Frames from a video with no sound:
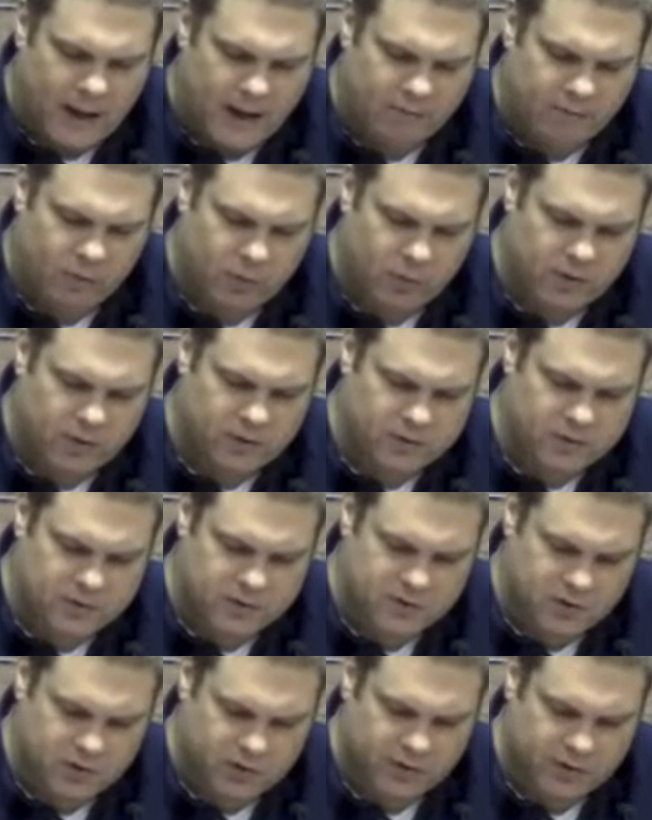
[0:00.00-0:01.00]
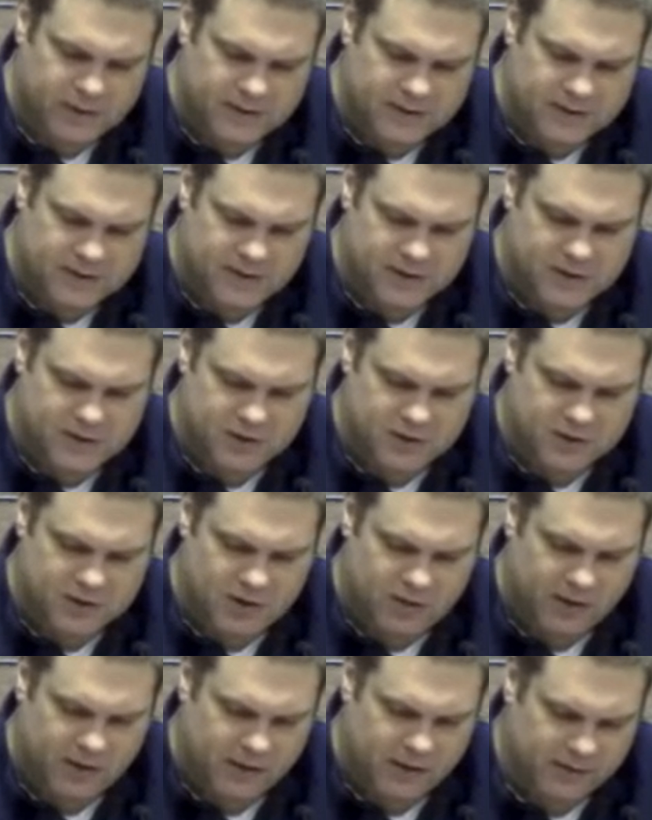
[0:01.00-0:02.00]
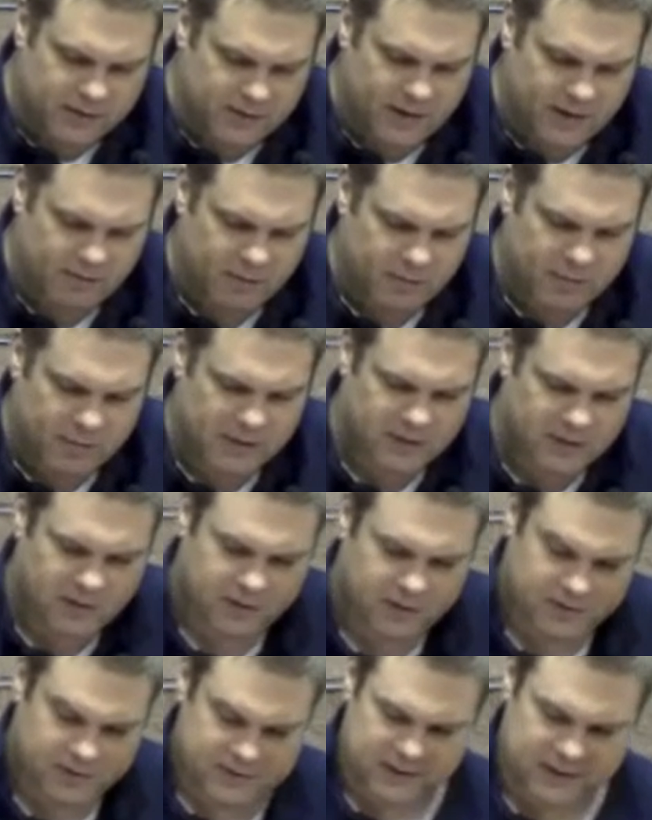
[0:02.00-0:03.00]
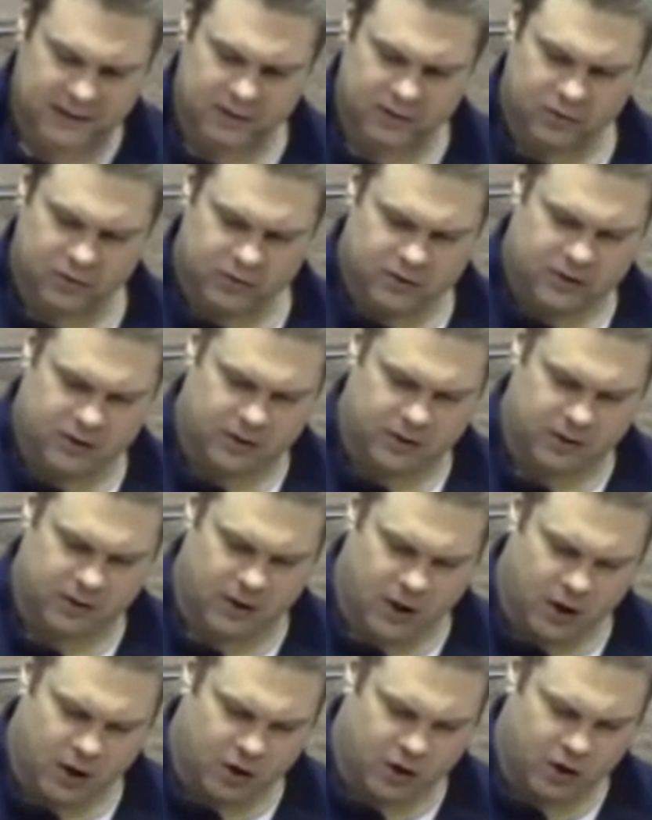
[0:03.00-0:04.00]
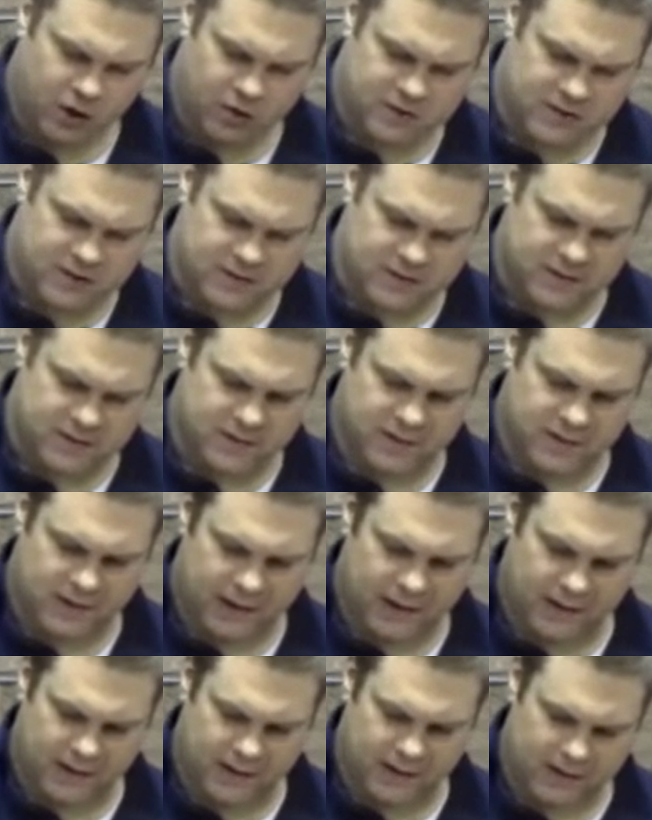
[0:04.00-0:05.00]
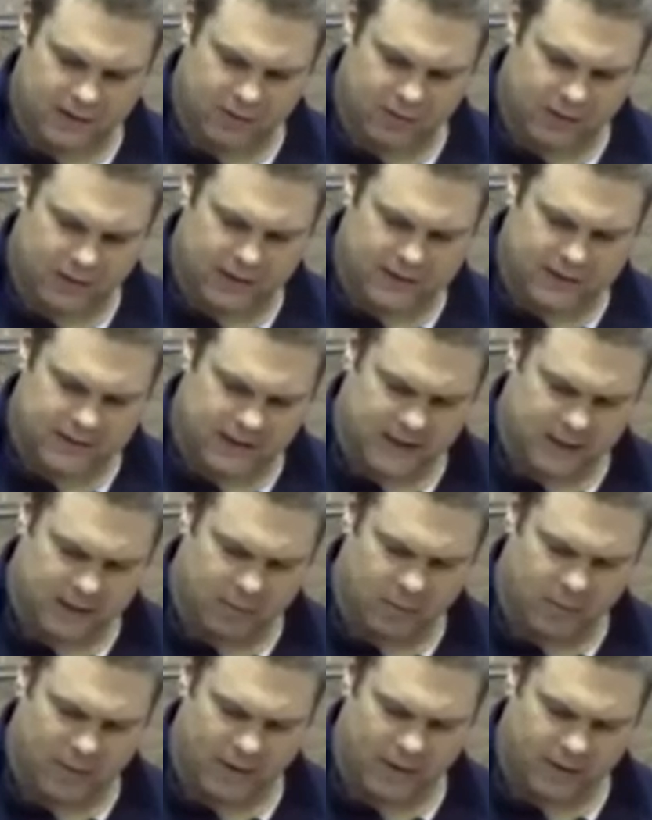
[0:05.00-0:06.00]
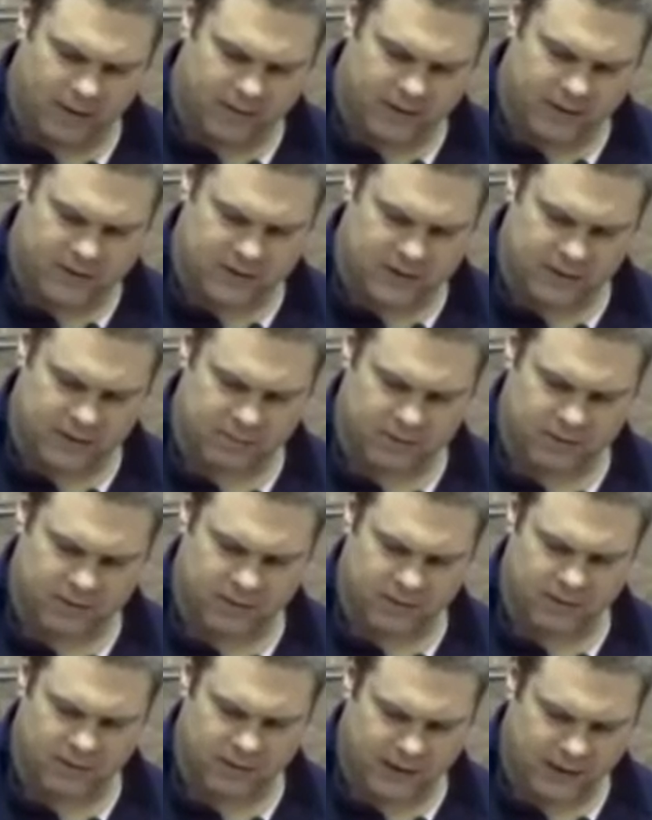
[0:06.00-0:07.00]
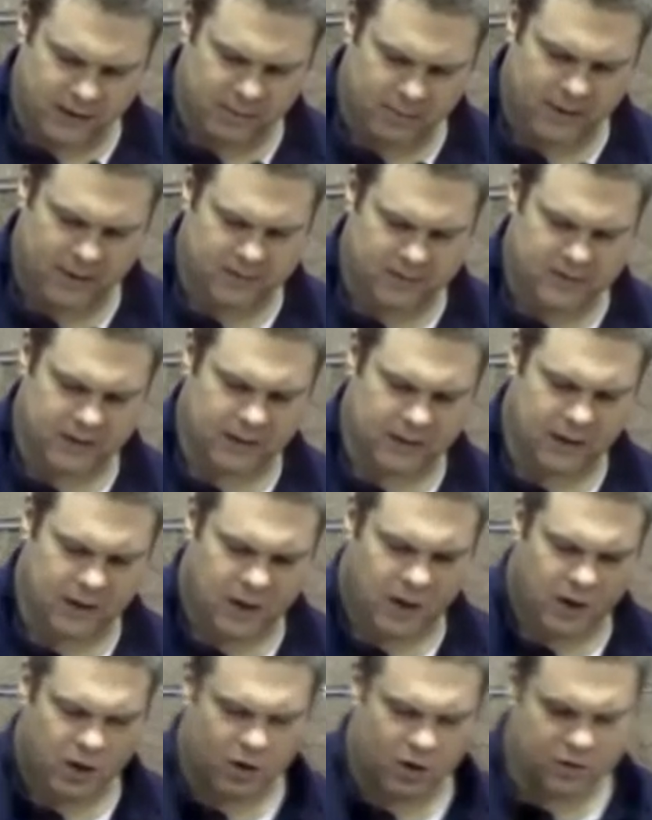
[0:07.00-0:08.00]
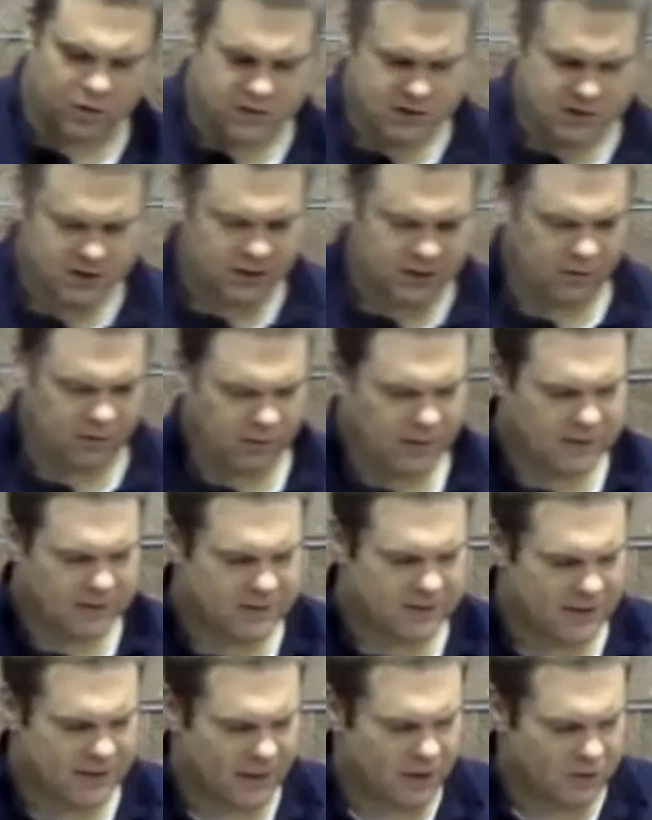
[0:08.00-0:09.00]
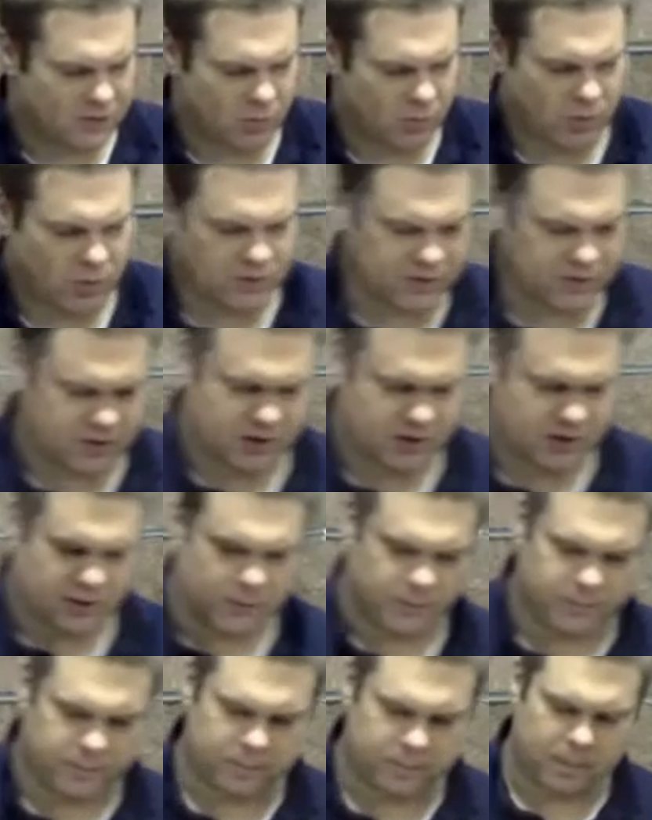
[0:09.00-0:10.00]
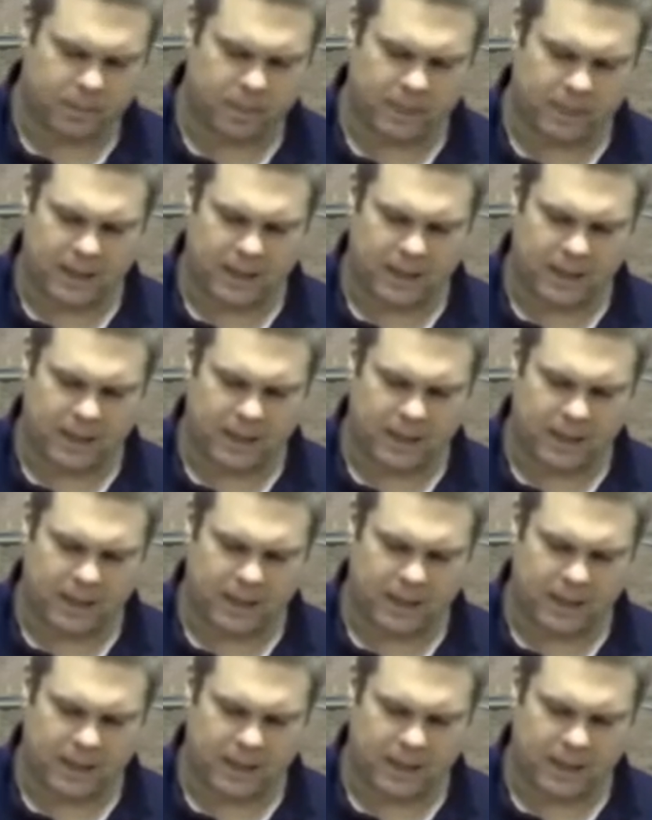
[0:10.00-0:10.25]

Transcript: Everyone who saw it said, "Such a thing has never been seen or done, not since the day the Israelites came up out of Egypt. Think about it, consider it, tell us what to do."